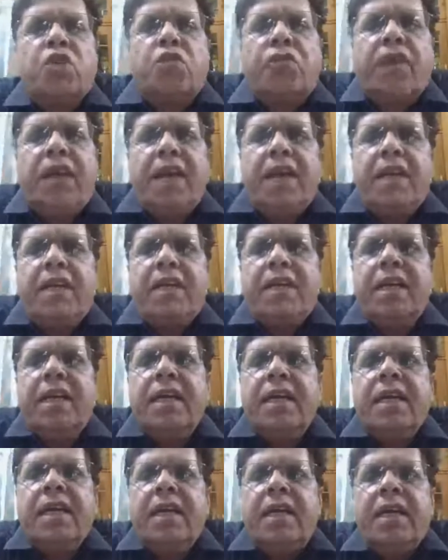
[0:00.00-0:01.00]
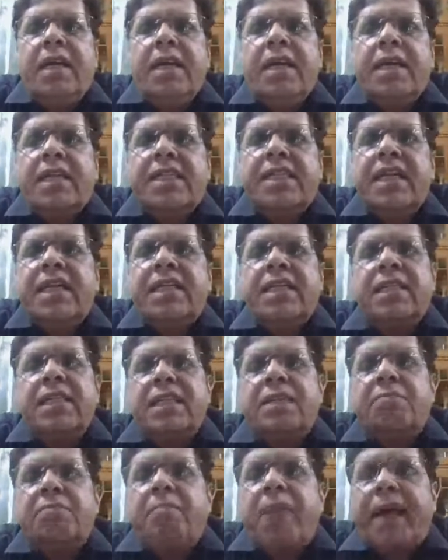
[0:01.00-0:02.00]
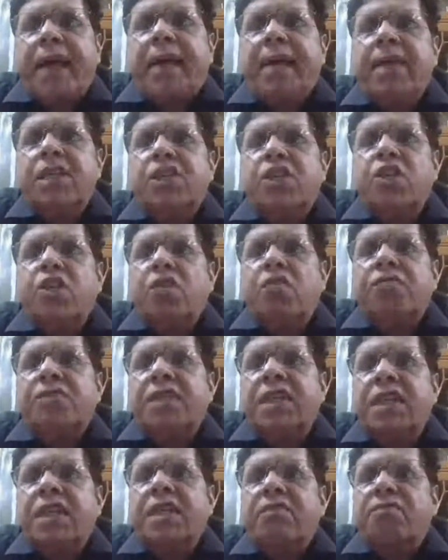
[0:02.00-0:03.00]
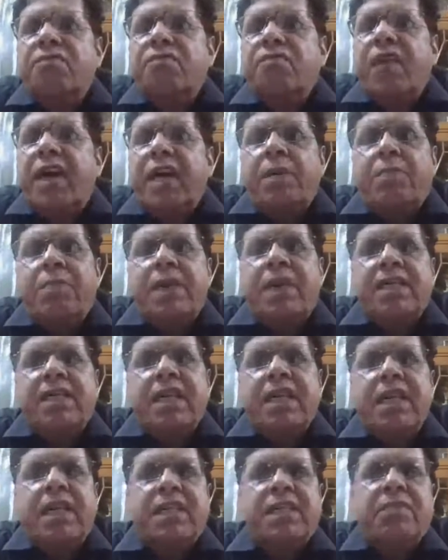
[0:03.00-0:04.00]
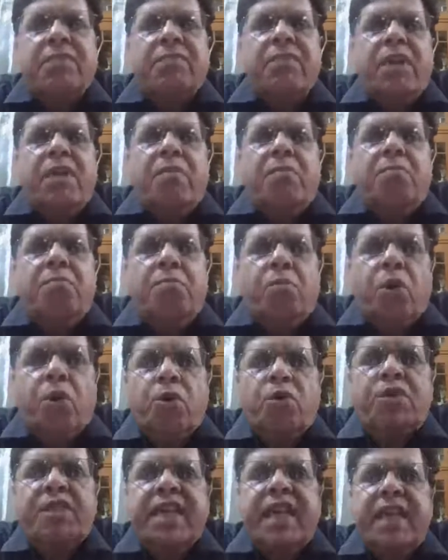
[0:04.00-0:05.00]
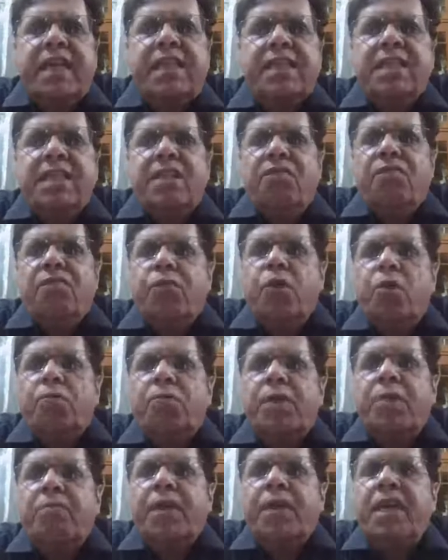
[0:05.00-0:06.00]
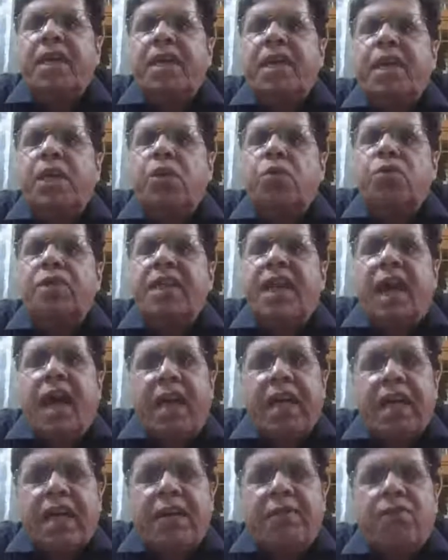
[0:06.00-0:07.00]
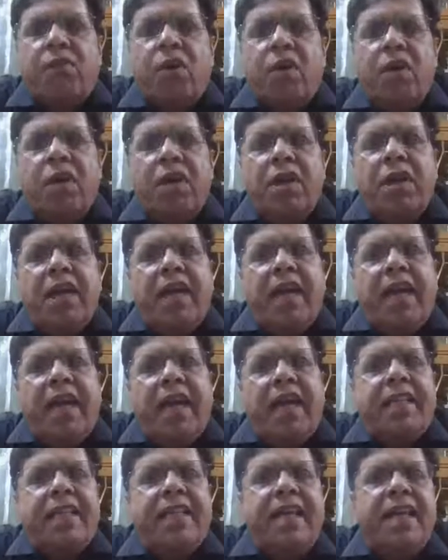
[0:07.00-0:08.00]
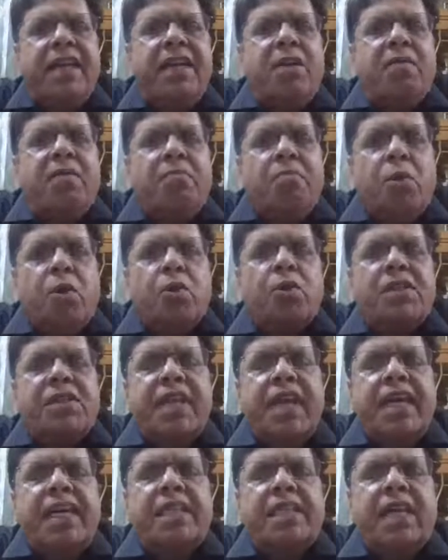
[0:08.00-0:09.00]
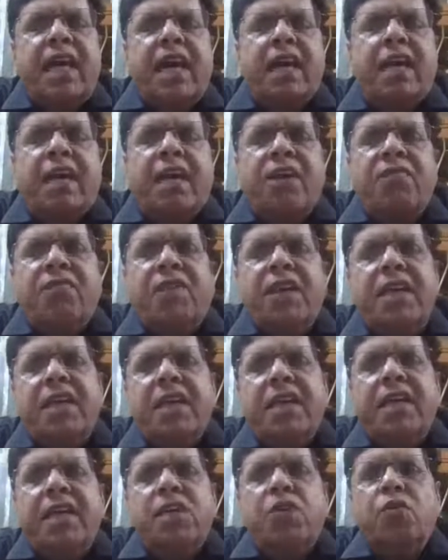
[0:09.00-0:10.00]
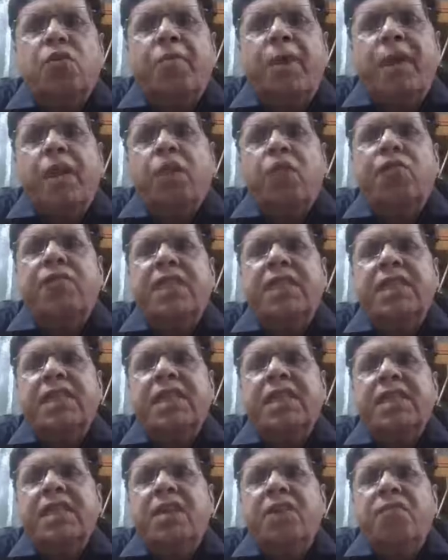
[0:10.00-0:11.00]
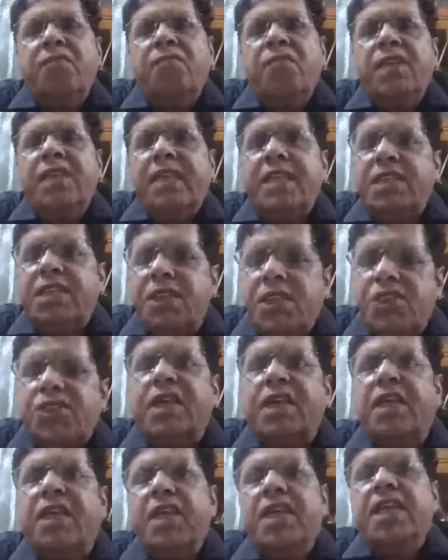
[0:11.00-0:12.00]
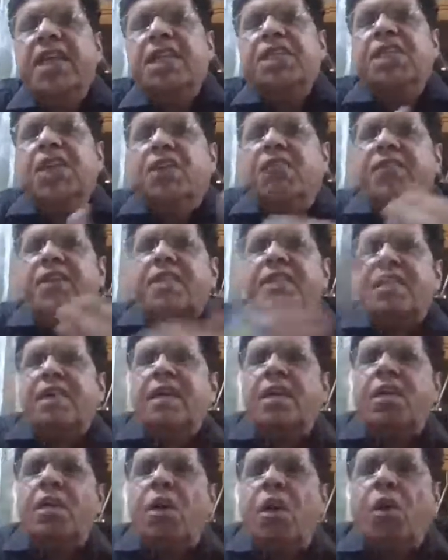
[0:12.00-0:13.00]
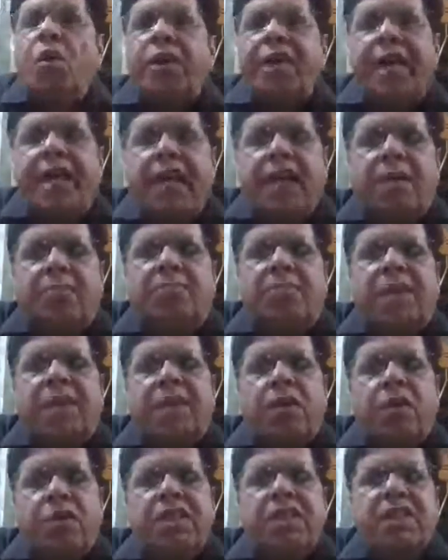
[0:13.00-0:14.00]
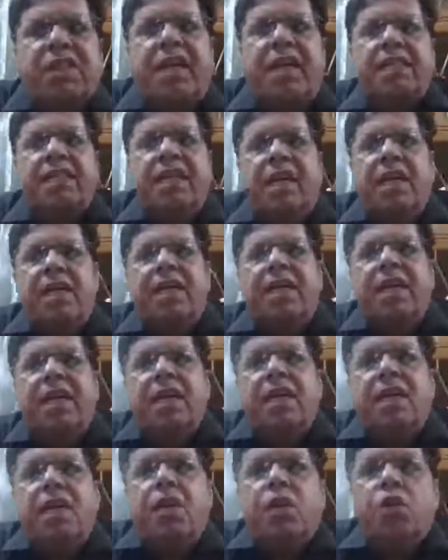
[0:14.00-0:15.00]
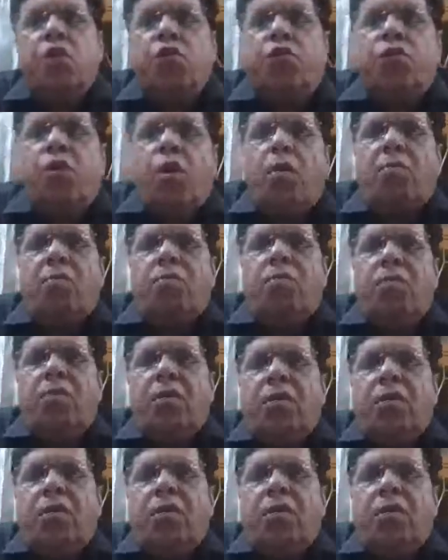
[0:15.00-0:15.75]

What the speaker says: of LDL results in the migration of certain white blood cells, monocytes, from the blood into the artery wall, and then monocytes are converted into macrophages which essentially sequester or take up the oxidized LDL to form